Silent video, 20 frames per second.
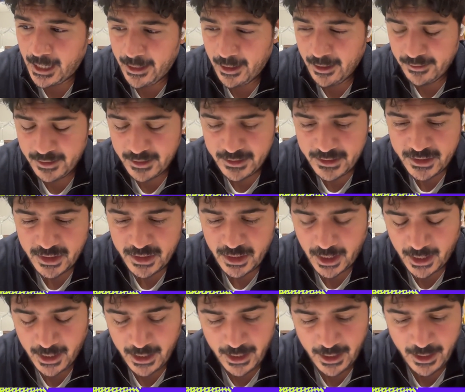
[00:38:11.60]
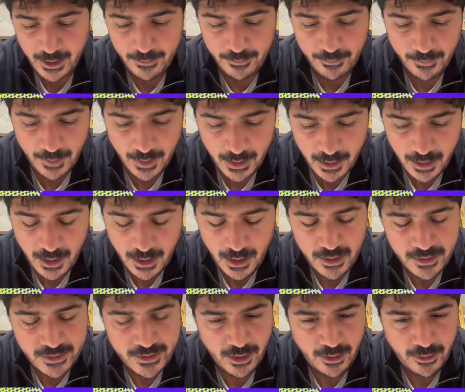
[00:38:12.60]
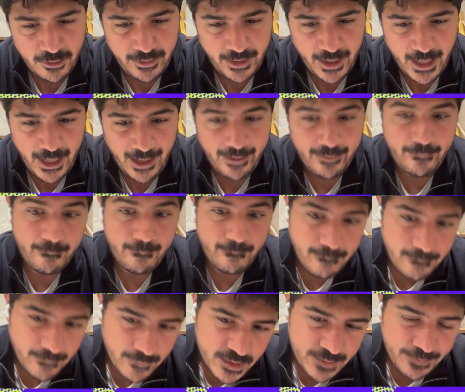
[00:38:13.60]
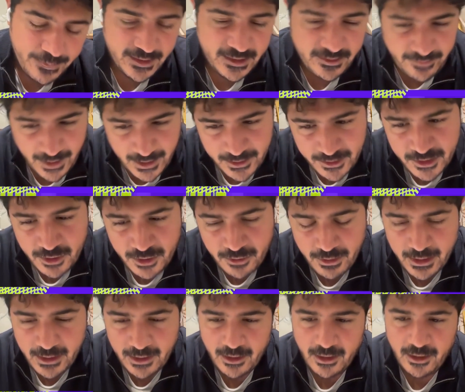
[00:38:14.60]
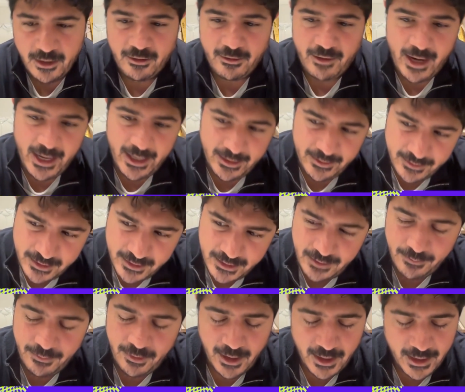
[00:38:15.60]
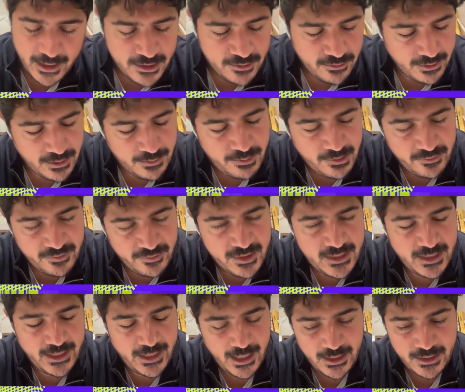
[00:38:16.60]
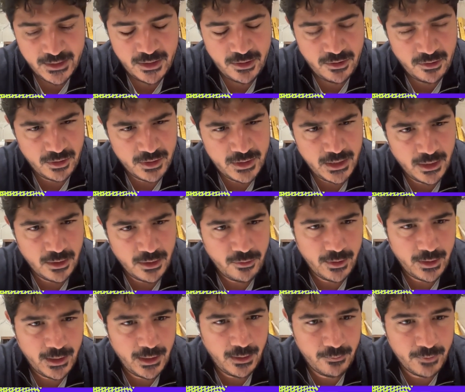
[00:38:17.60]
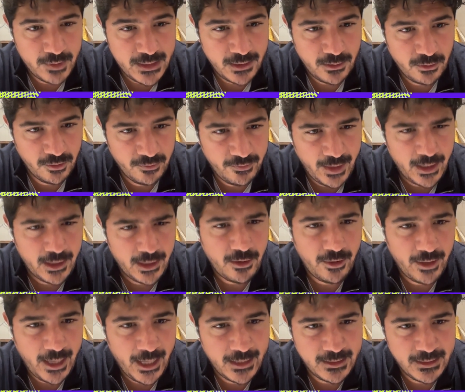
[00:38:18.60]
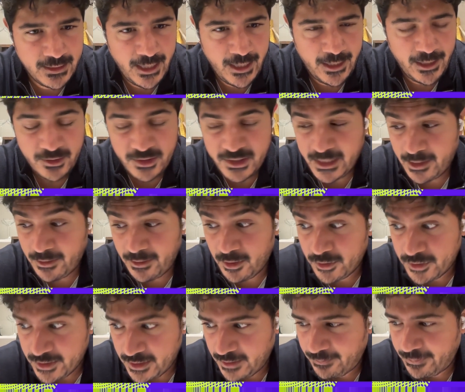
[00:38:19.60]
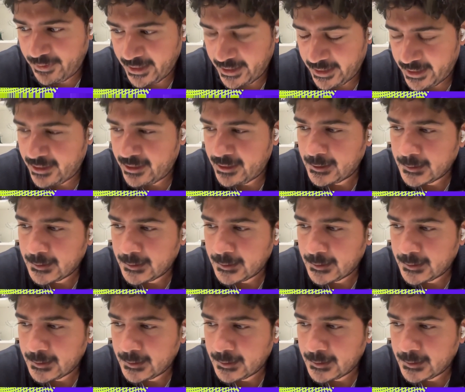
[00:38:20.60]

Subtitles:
others, so that speed to value is quicker and compliance with privacy and security are quicker. And we see all of that going hand in hand. I'd say those are the big,